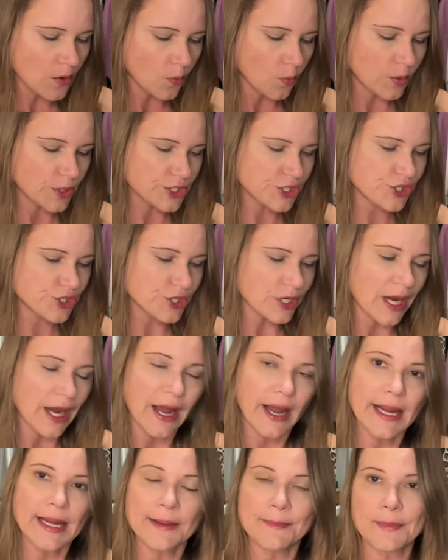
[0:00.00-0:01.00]
which
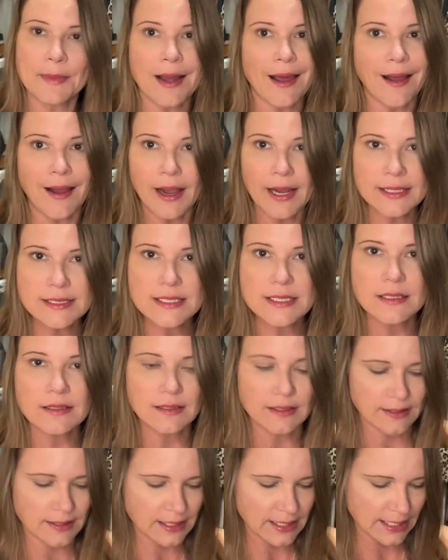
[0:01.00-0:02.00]
I am not
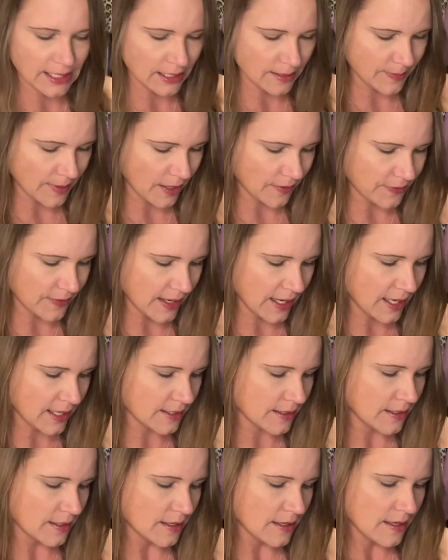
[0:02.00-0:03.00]
thinking about that,
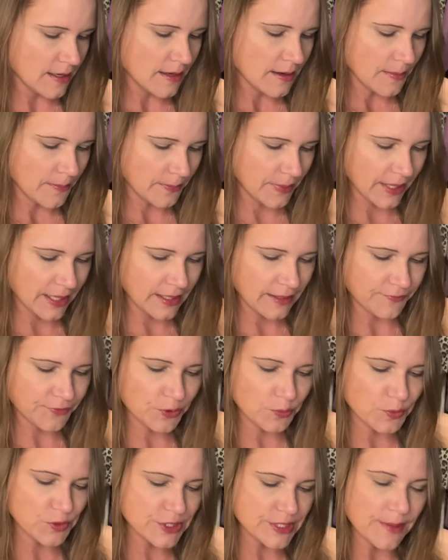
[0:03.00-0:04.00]
but if
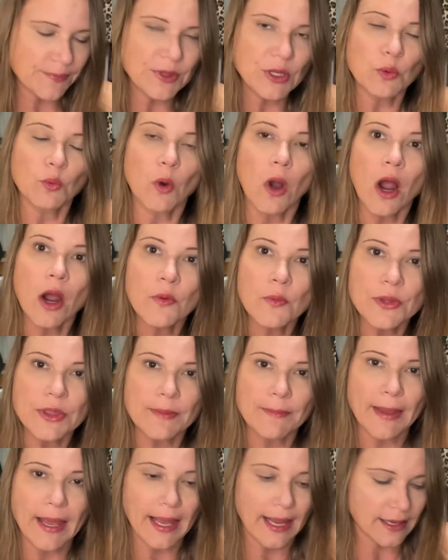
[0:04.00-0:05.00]
there were something wrong with the
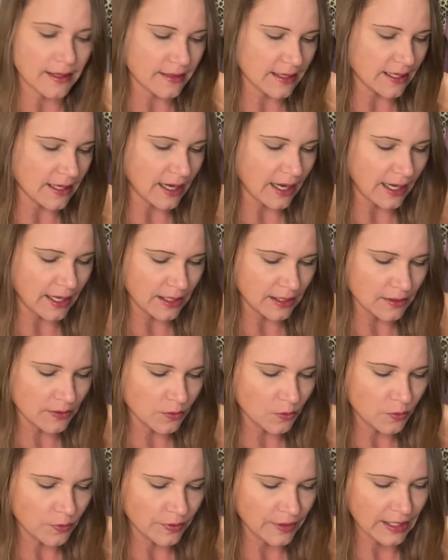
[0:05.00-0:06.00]
bag, then I
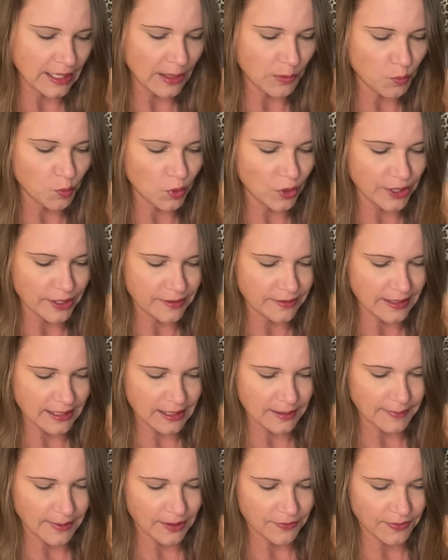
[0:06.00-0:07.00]
then I would
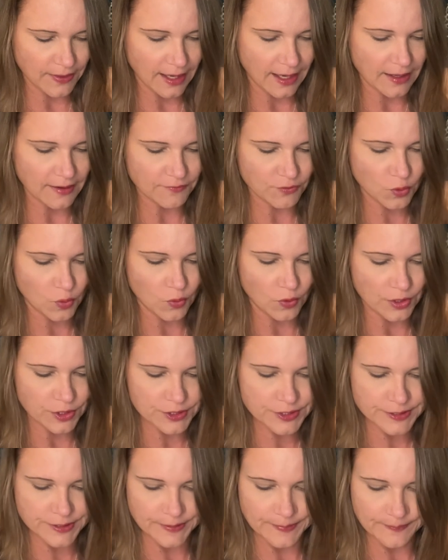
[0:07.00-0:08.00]
think about that, of
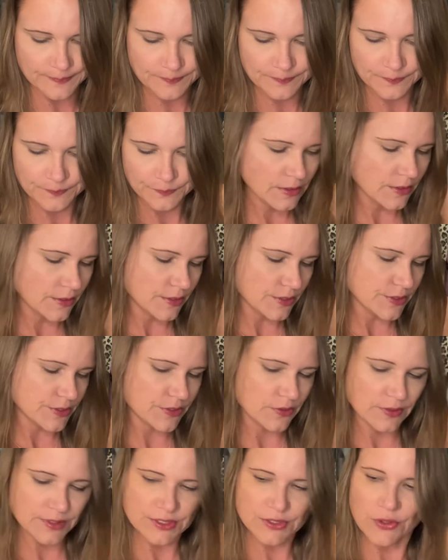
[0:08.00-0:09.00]
course.
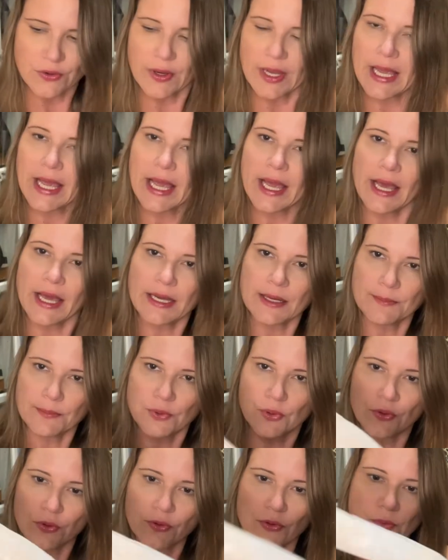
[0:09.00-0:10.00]
So let's go ahead and
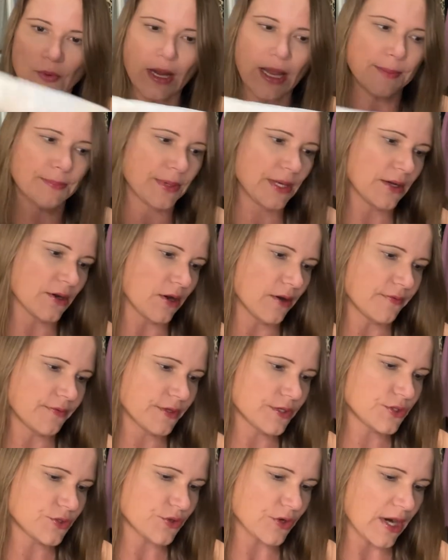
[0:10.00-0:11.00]
pull the wrapping off
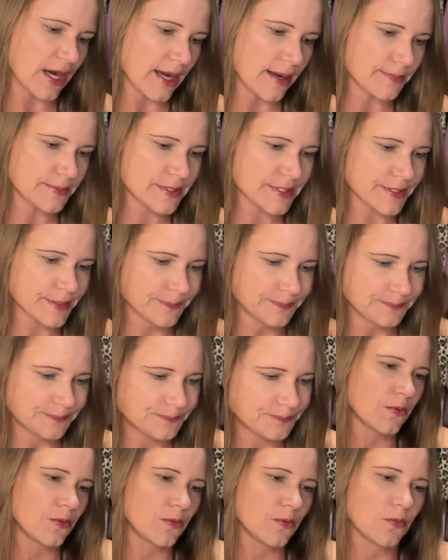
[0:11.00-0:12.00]
the straps.
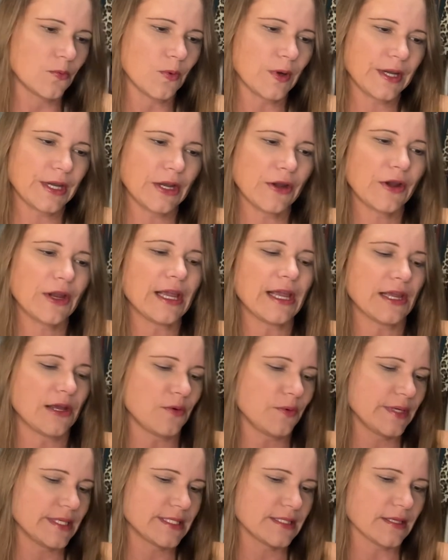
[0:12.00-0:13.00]
One area I
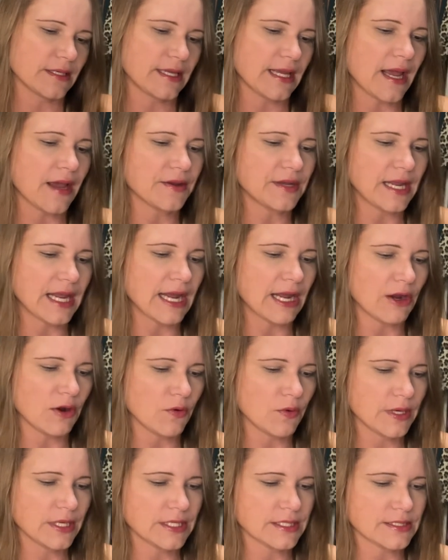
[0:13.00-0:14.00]
always look out
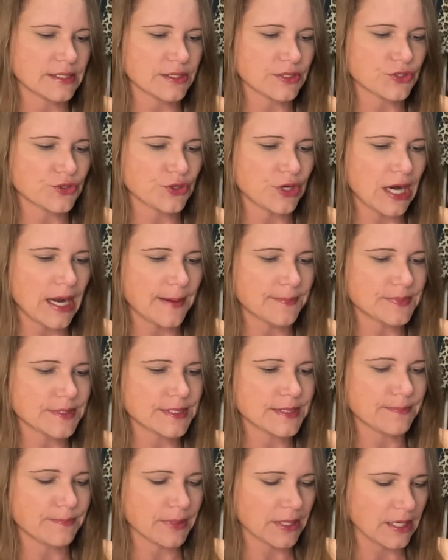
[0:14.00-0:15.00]
now is the
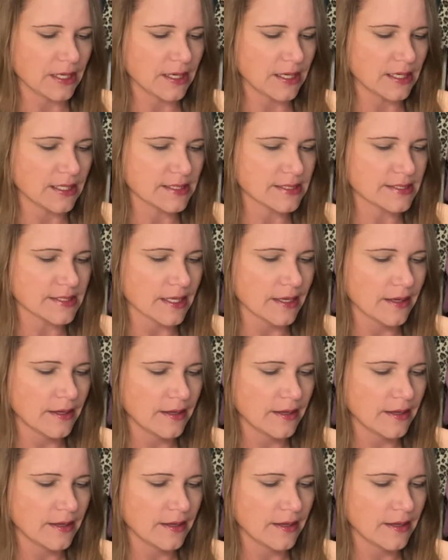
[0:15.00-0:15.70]
straps because